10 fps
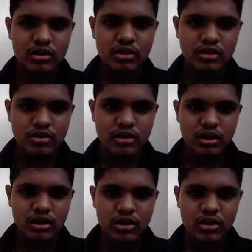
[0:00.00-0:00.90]
So these
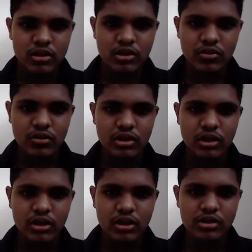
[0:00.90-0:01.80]
are the theory
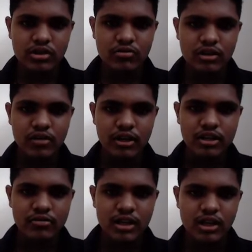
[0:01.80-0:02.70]
in which we have
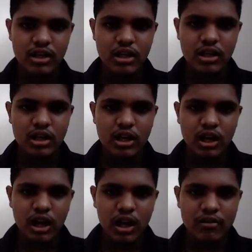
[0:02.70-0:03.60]
explained the
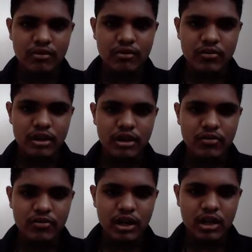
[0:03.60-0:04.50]
half wave
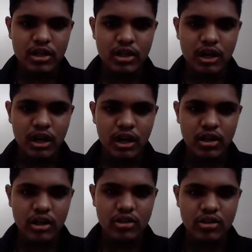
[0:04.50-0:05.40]
rectifier,
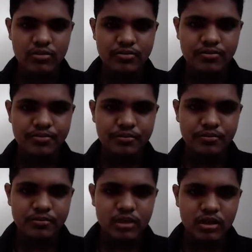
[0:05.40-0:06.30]
and
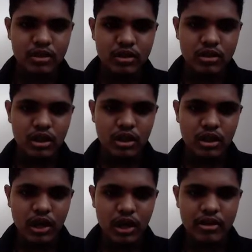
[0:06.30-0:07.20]
the
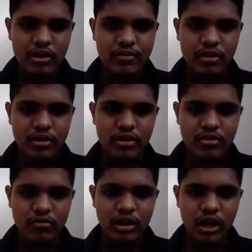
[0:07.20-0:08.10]
average value of the
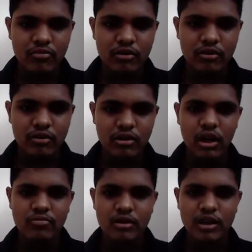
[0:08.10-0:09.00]
half wave
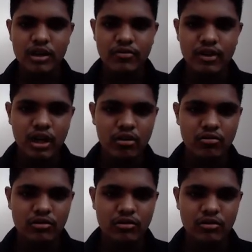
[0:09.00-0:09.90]
rectified
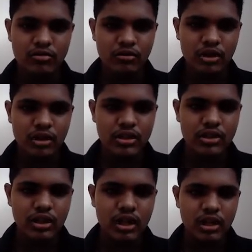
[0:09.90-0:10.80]
output voltage,
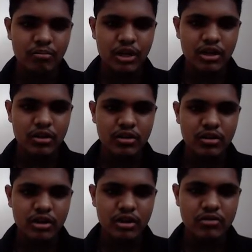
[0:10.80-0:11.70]
the peak
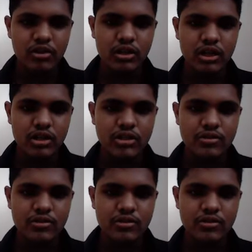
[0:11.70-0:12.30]
inverse voltage,